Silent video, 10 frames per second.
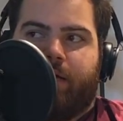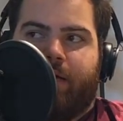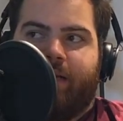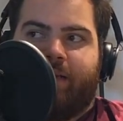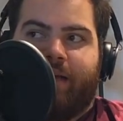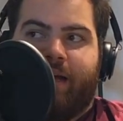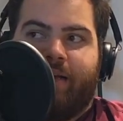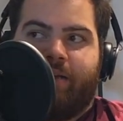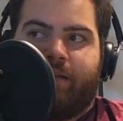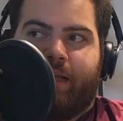I
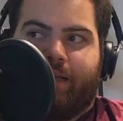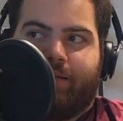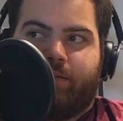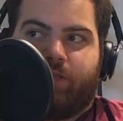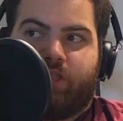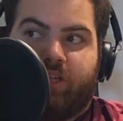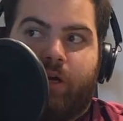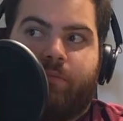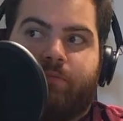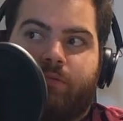kind of like
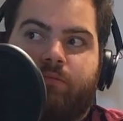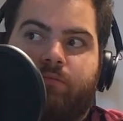stopped